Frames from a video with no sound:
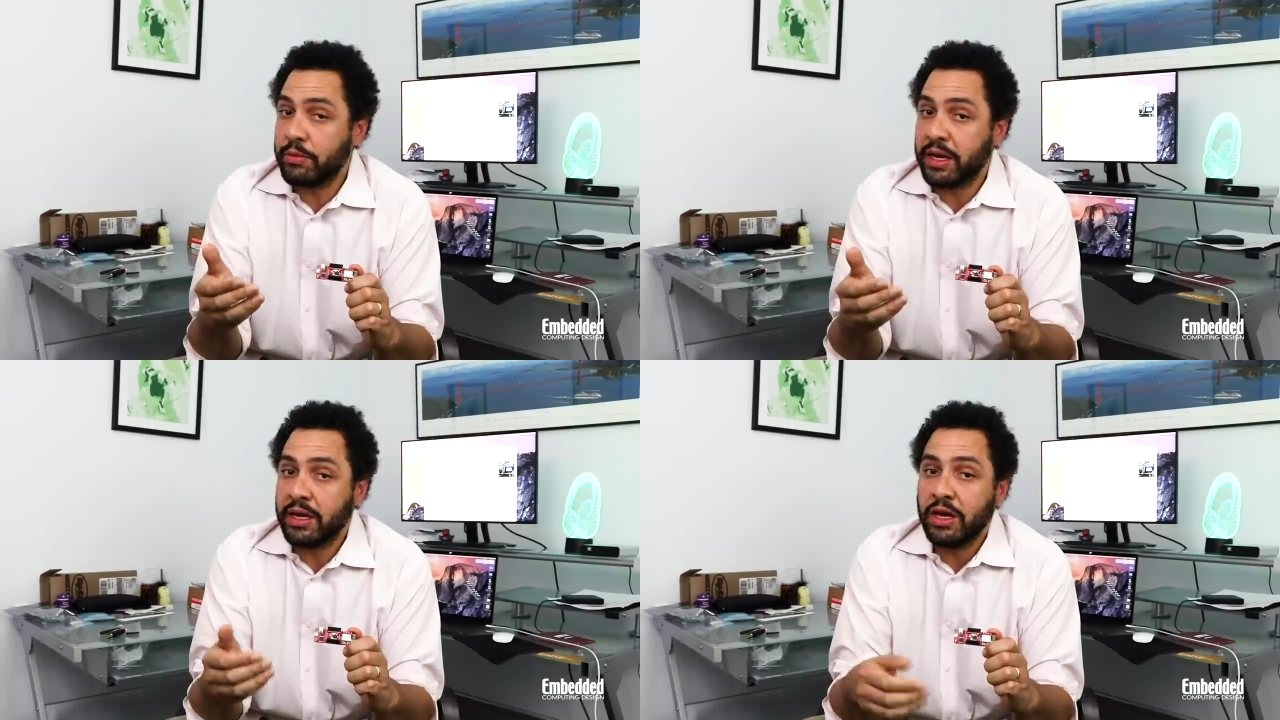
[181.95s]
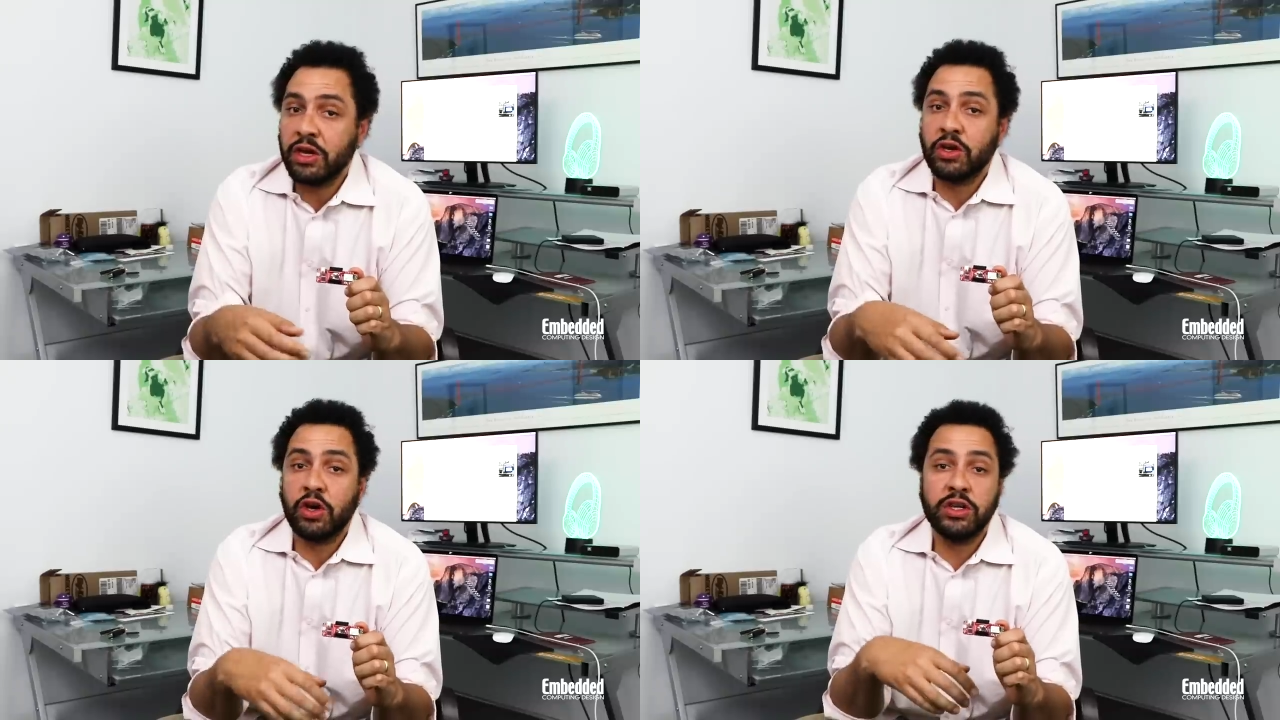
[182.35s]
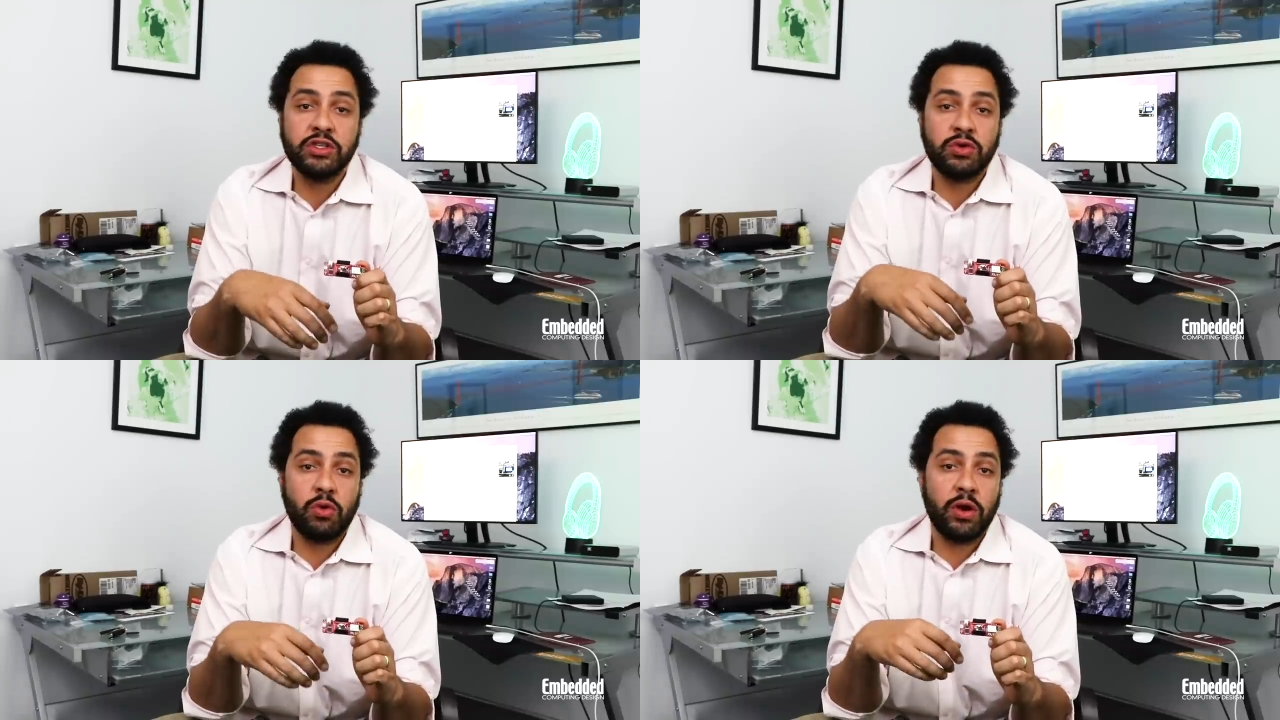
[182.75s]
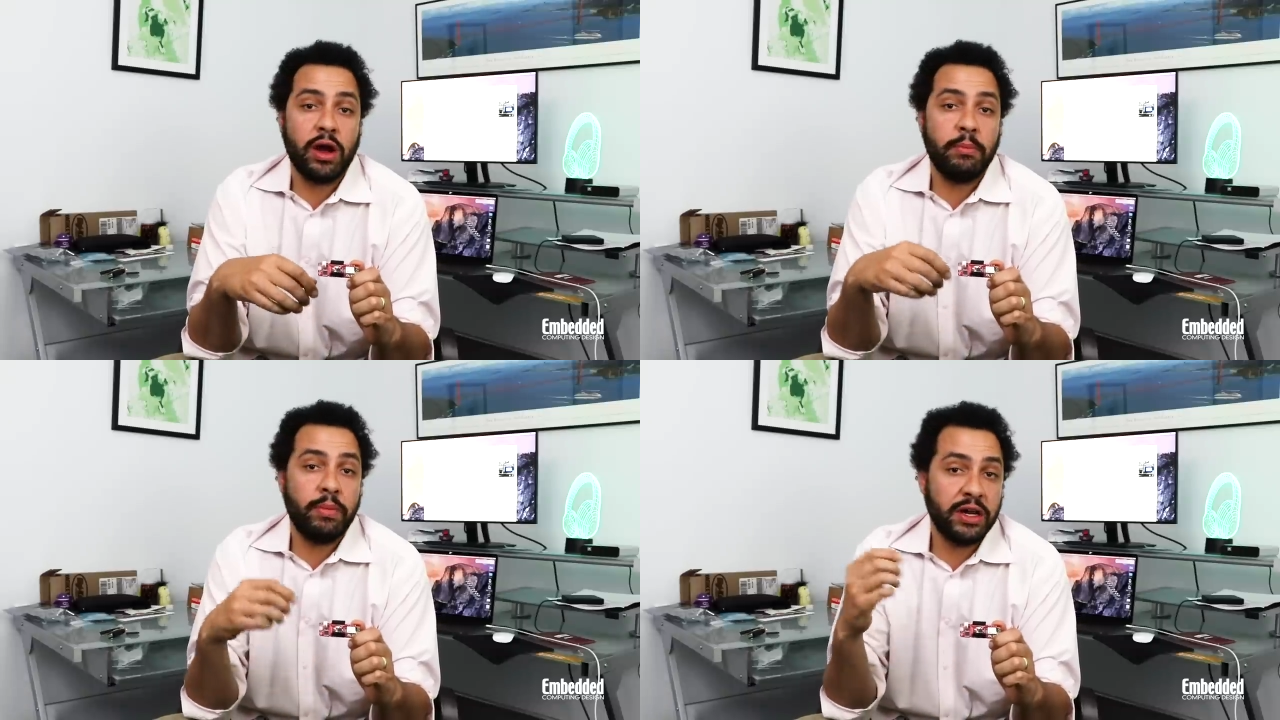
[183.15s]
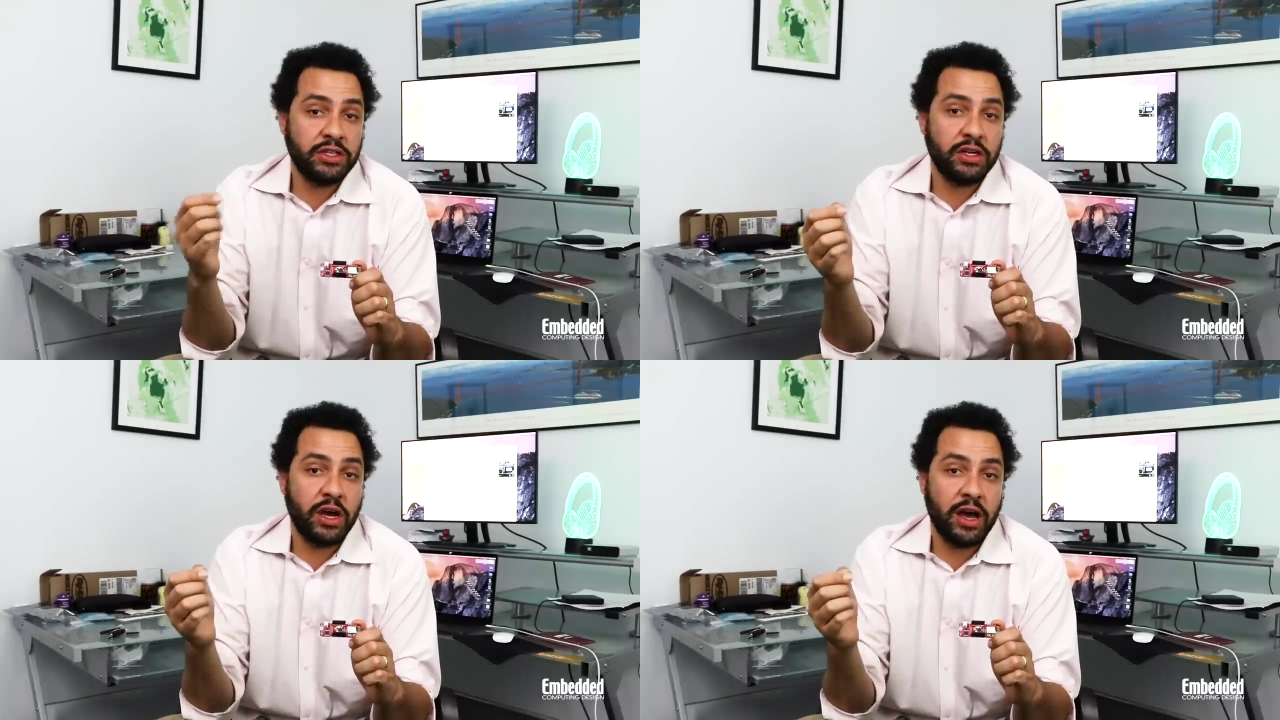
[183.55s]
from it could store a
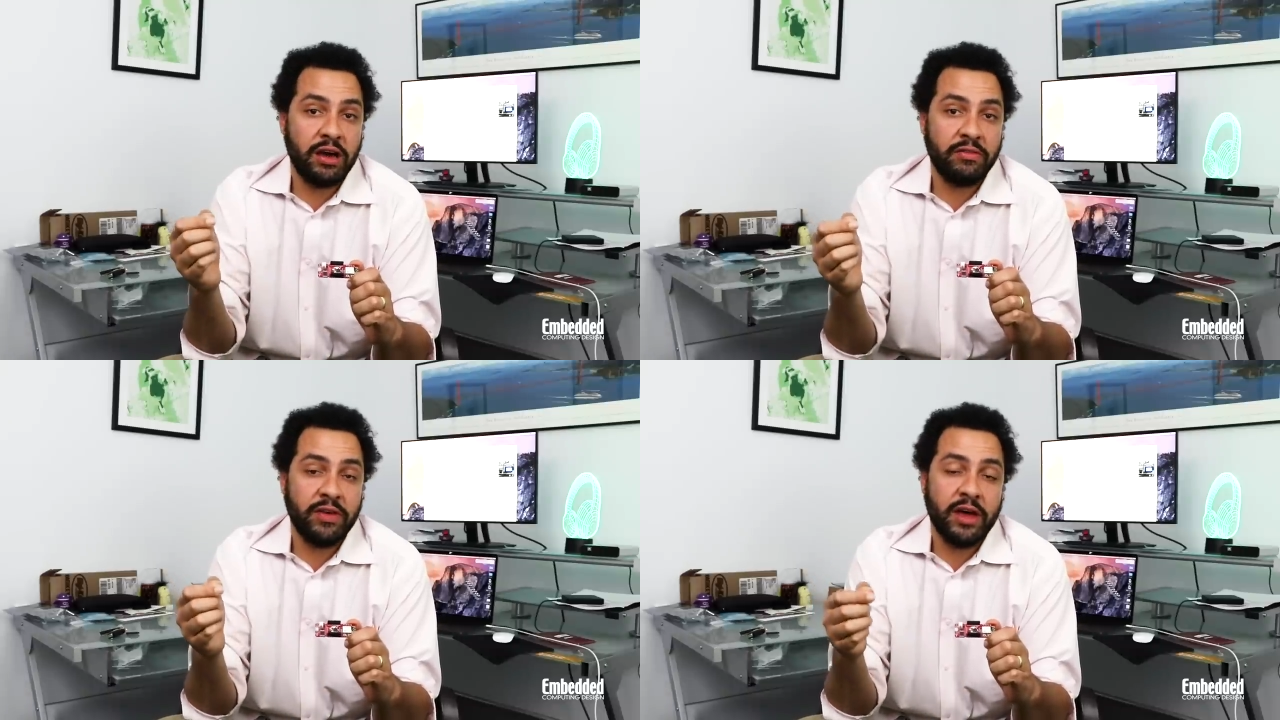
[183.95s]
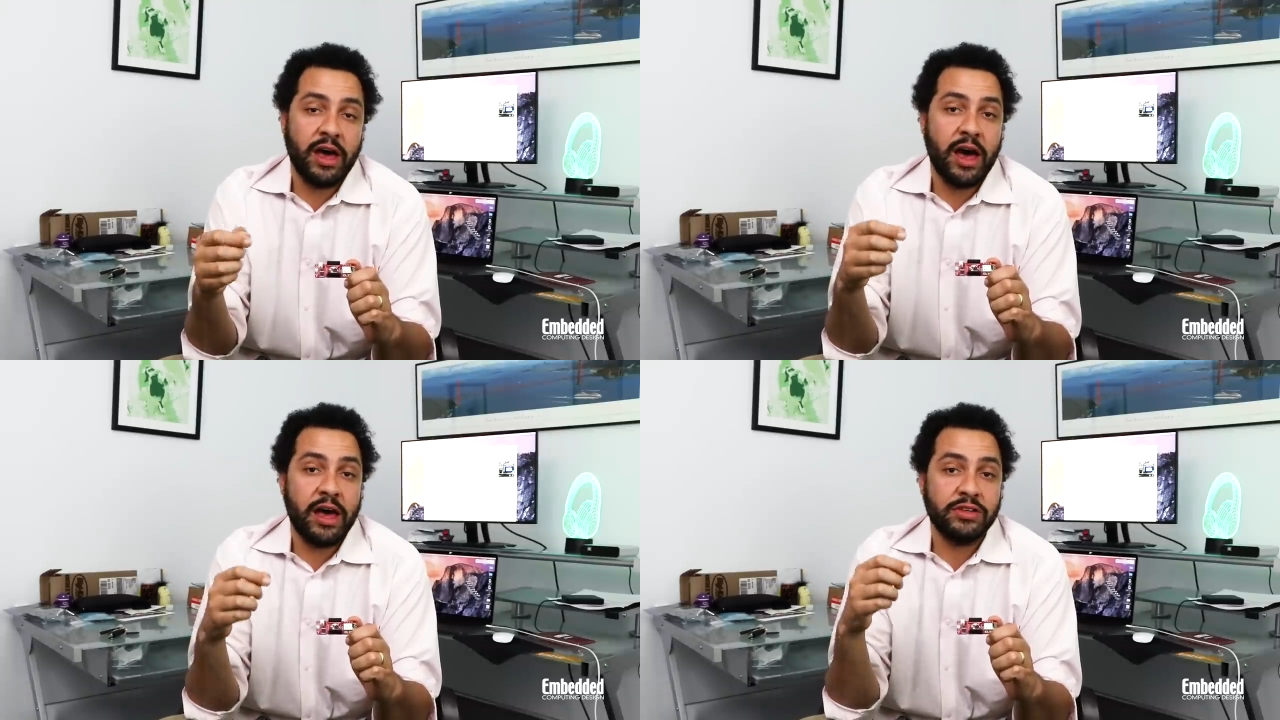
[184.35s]
bunch of uh,